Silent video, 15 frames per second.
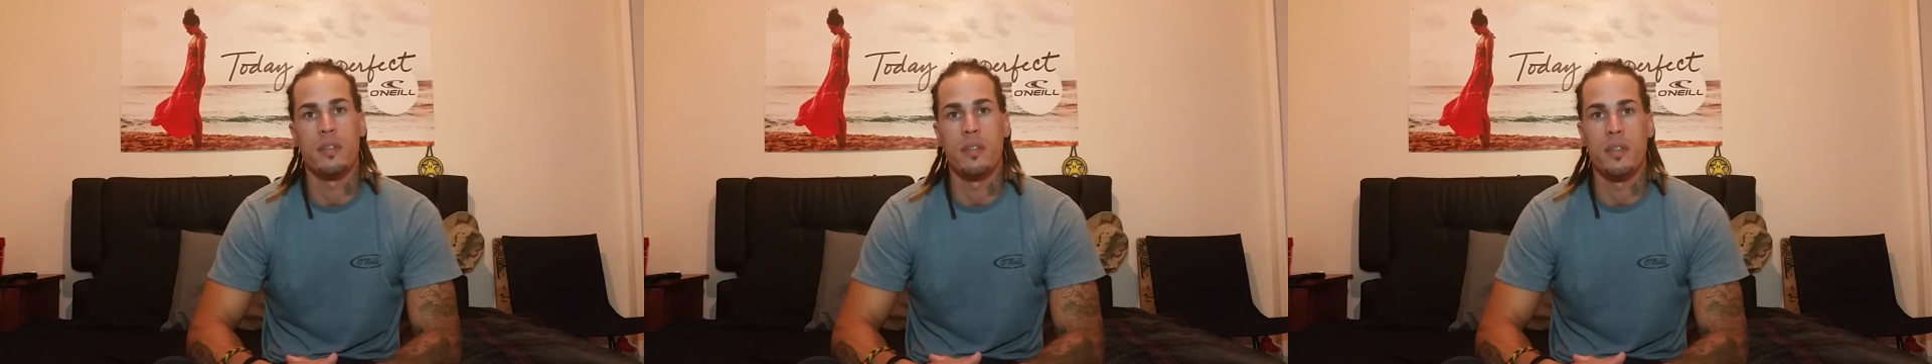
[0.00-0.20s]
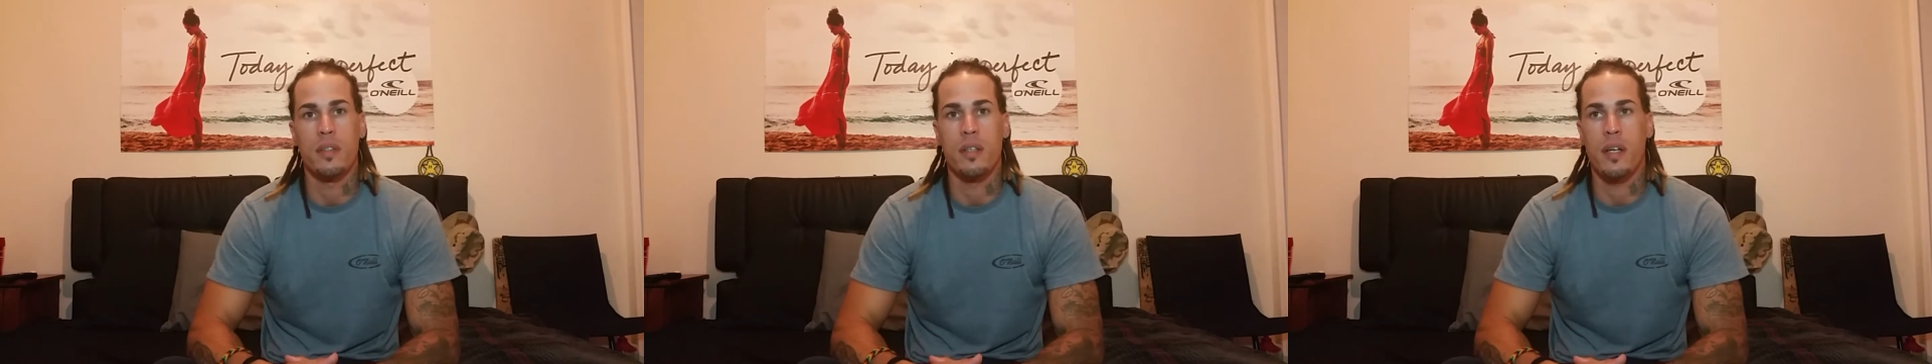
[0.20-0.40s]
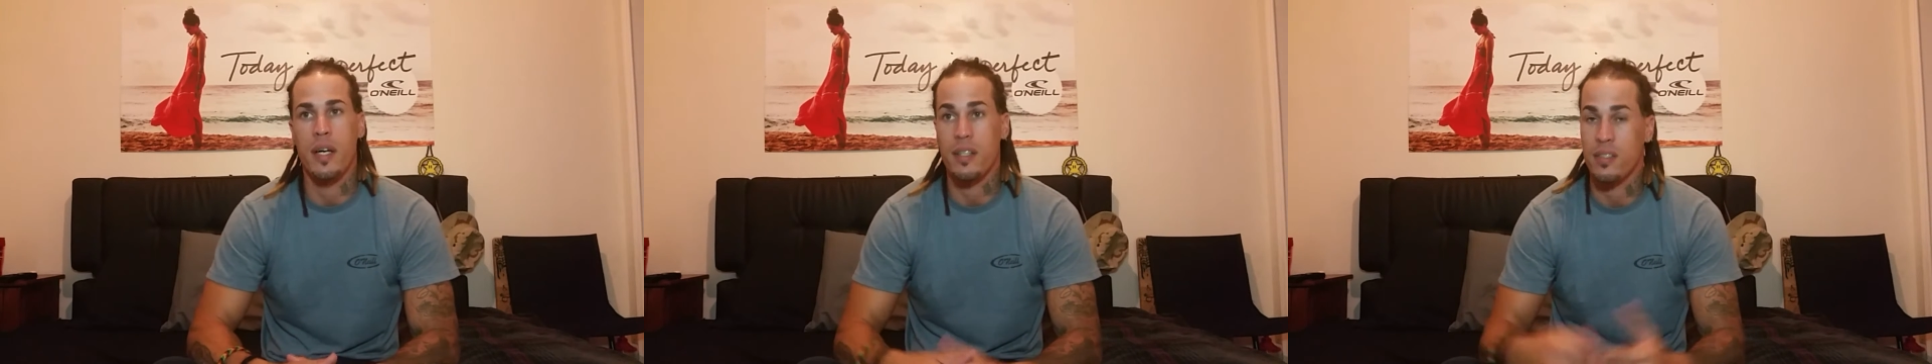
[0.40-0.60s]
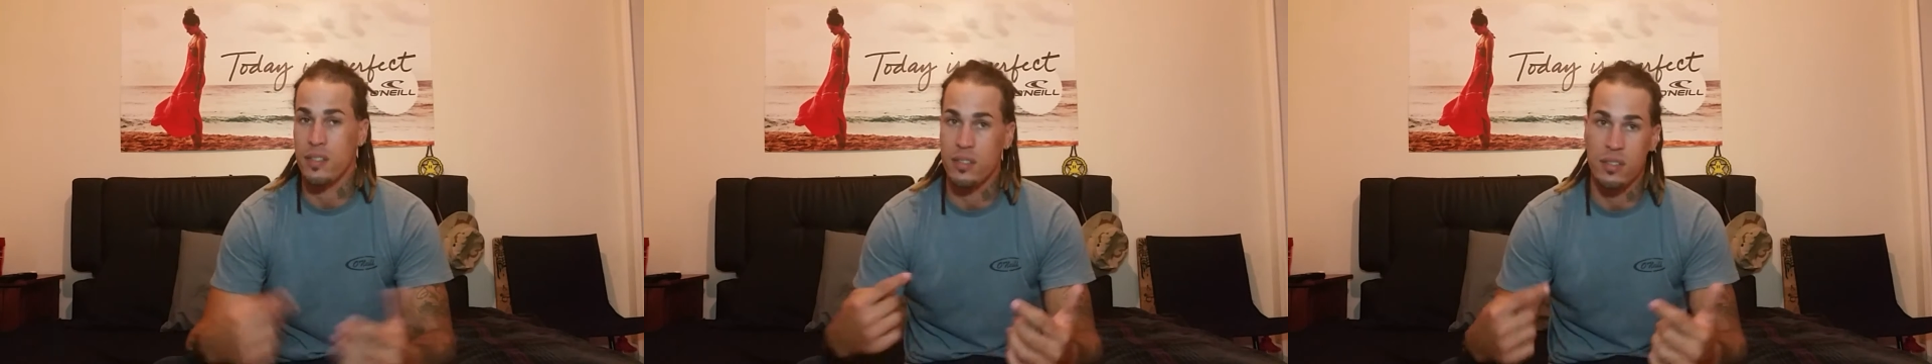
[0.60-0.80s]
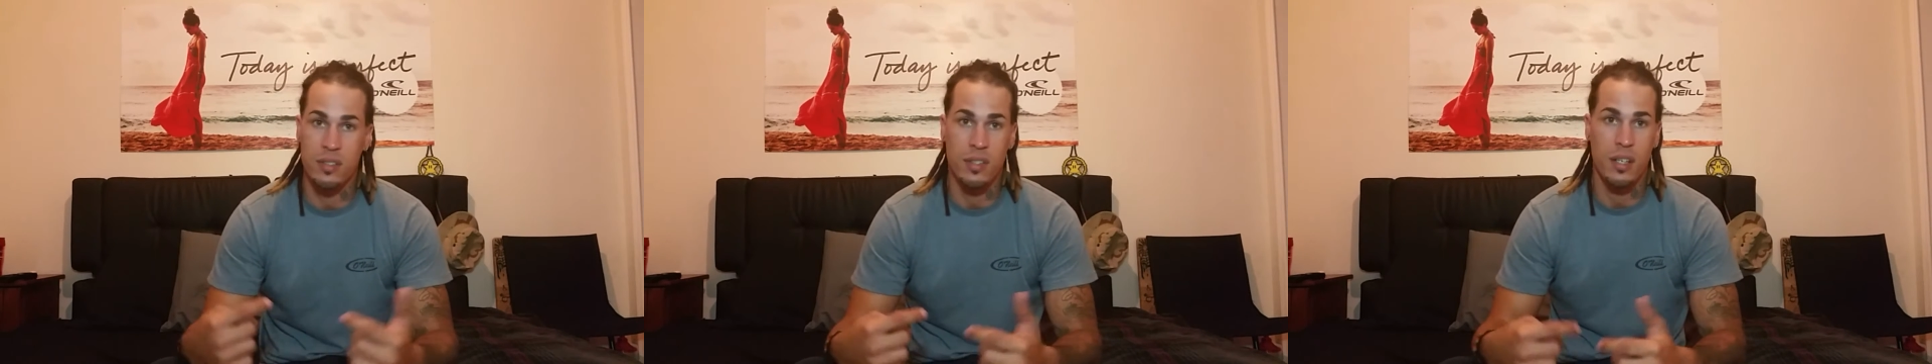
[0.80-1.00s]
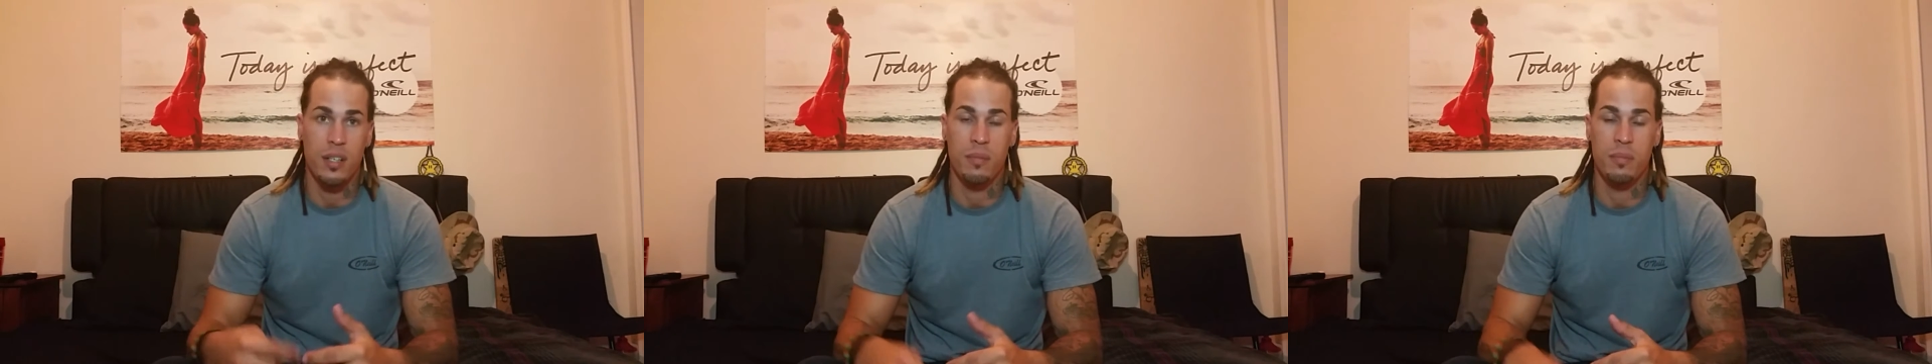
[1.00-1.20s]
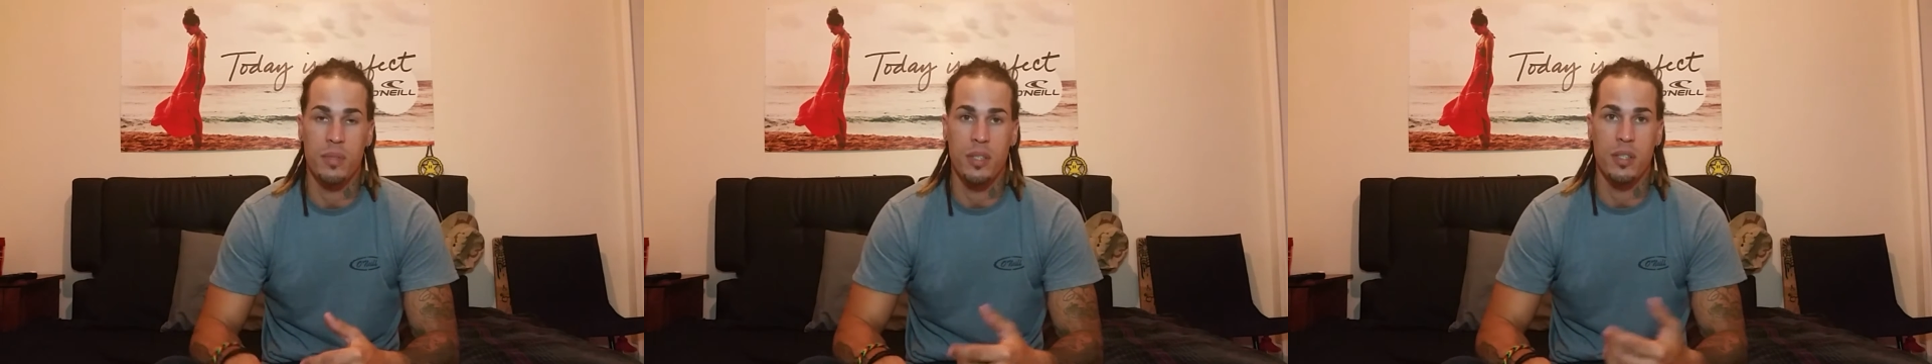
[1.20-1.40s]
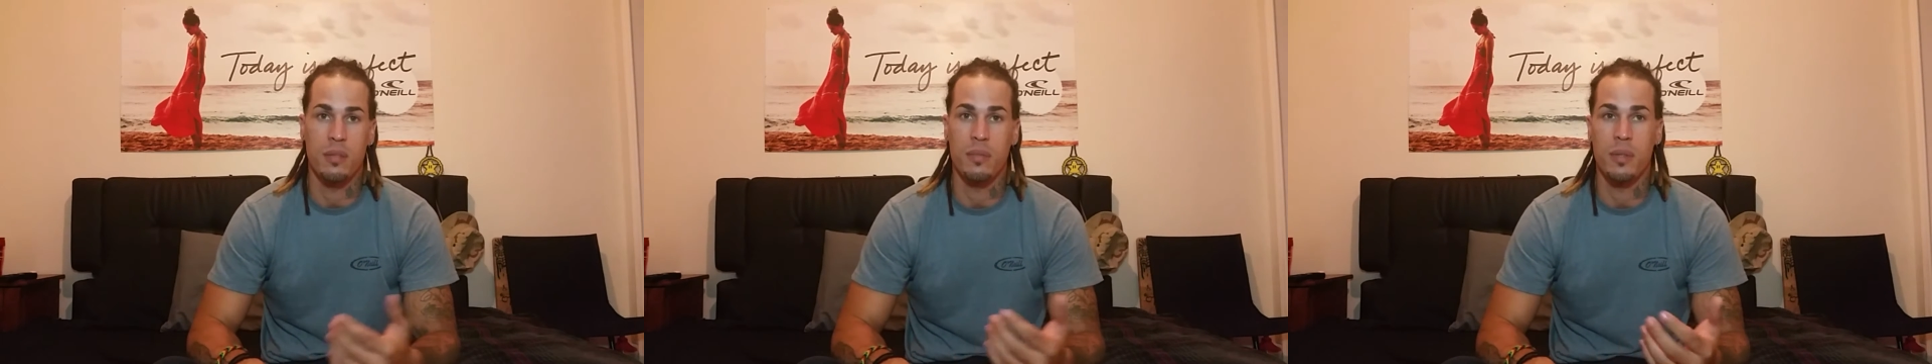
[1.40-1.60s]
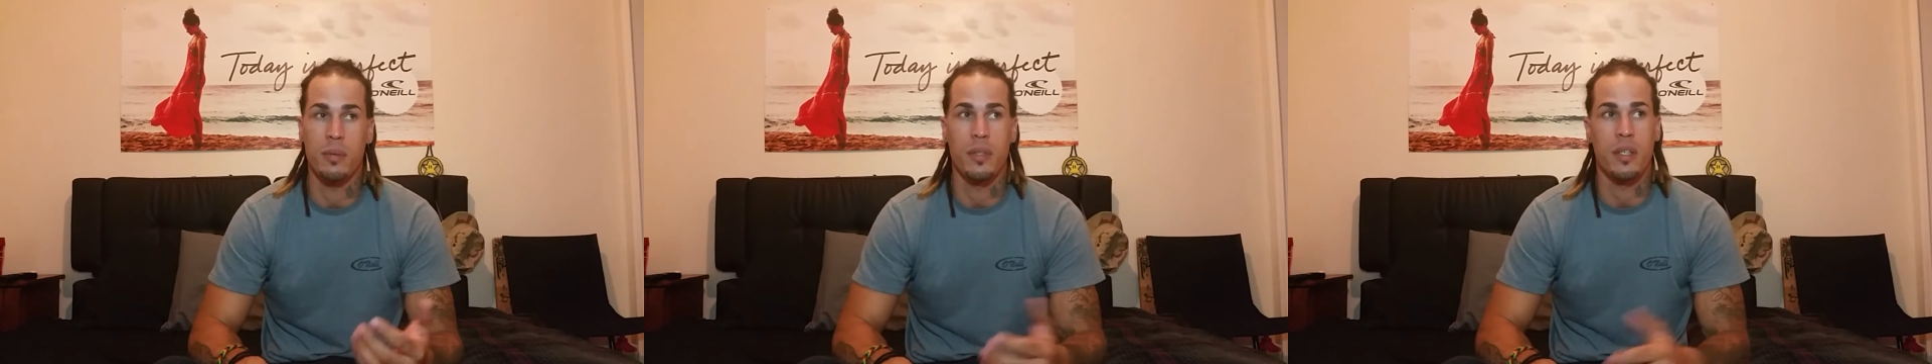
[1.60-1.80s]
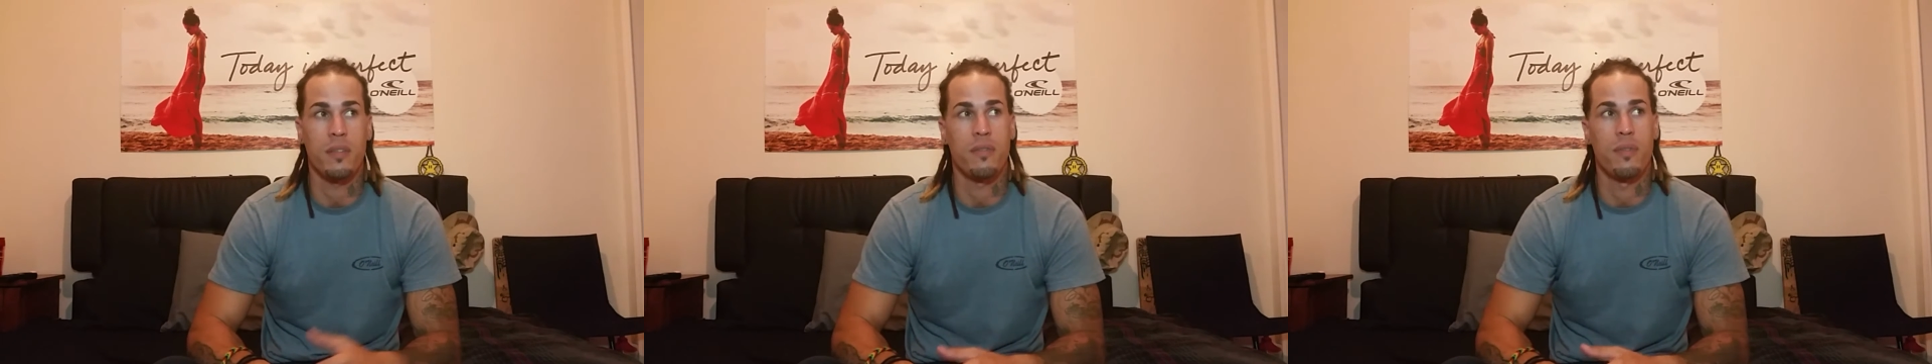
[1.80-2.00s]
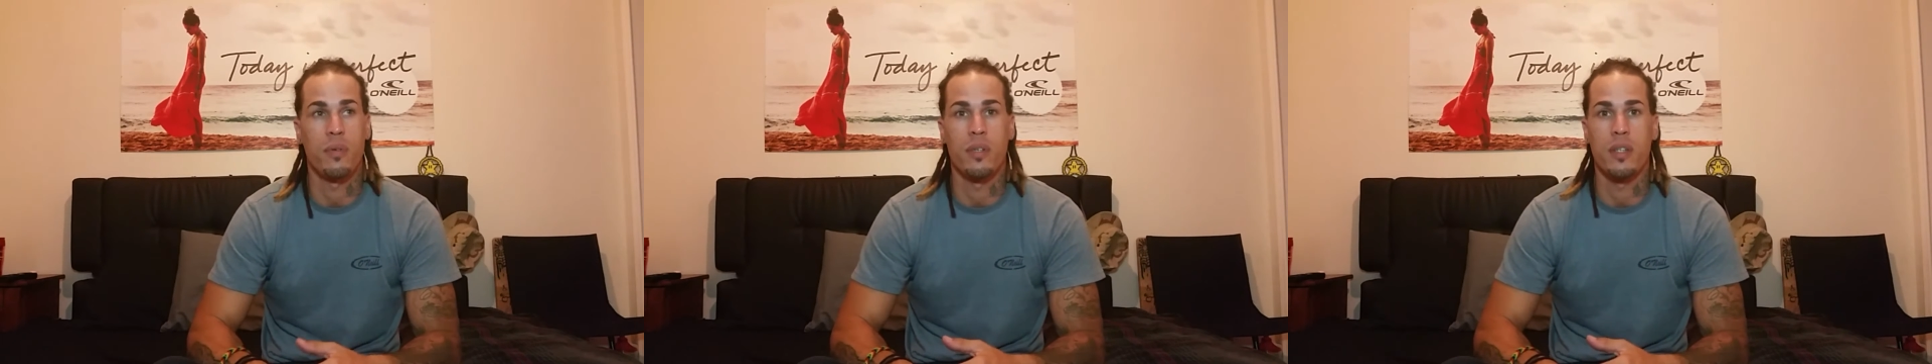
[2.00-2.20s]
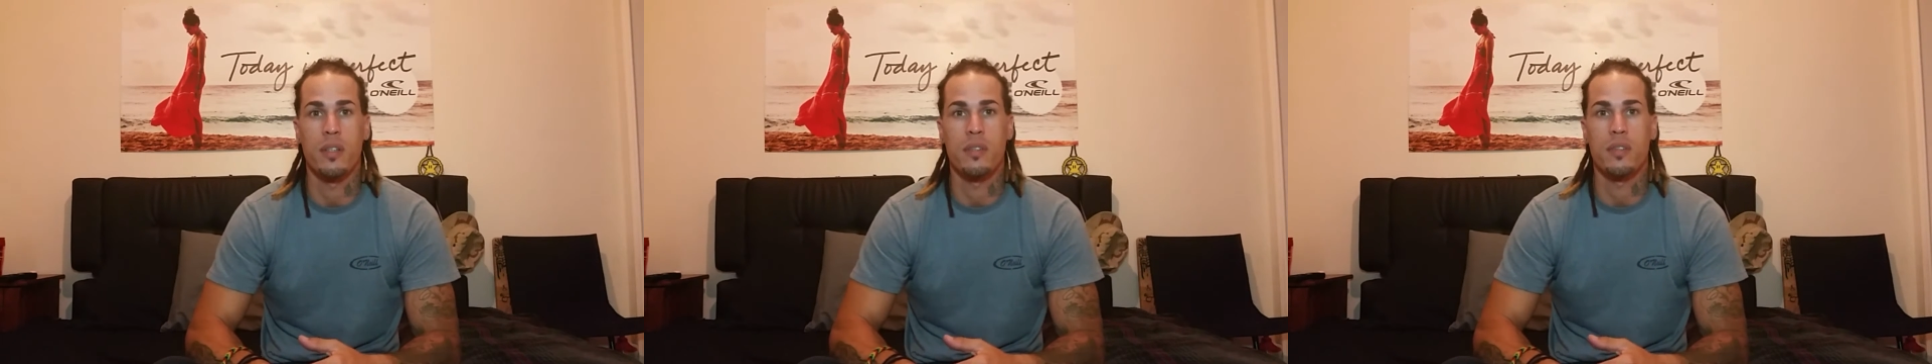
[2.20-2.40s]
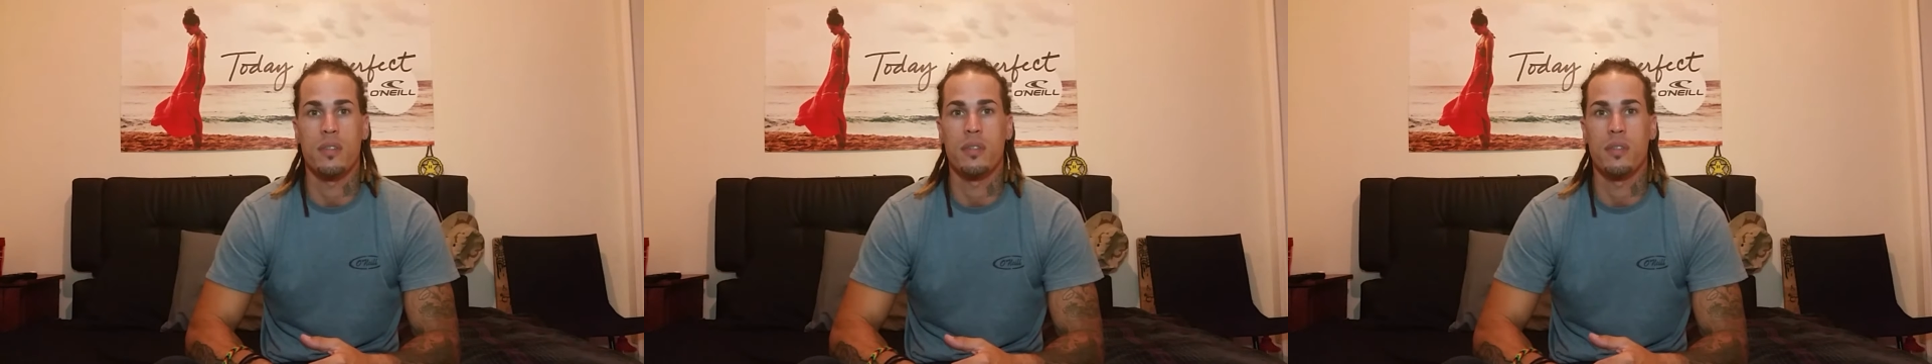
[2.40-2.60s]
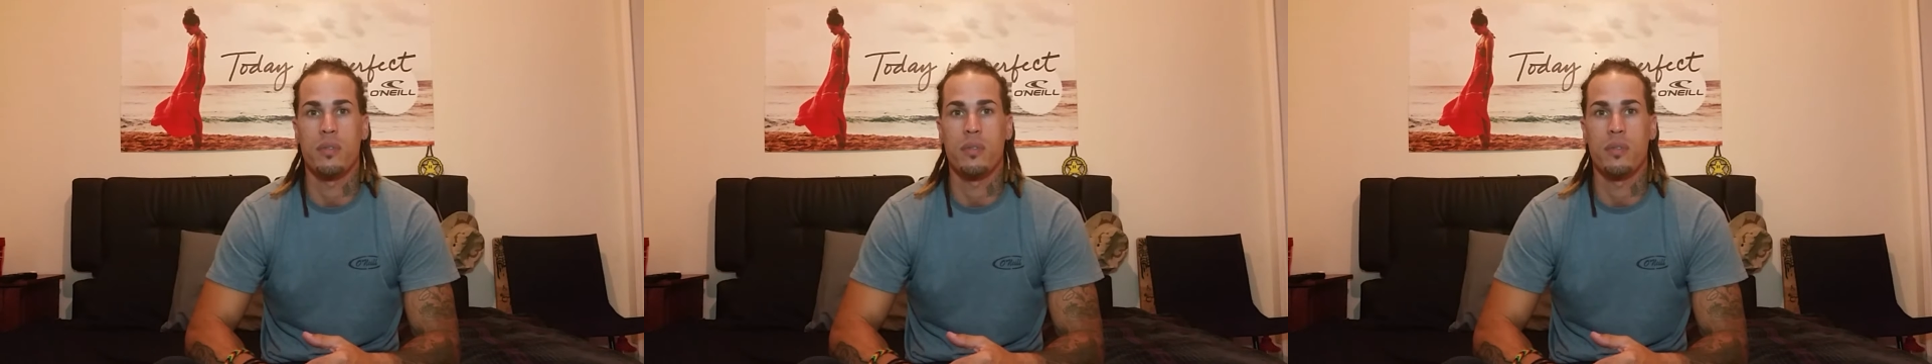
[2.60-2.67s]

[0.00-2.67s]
Look, I actually just got them done maybe like 4 days ago,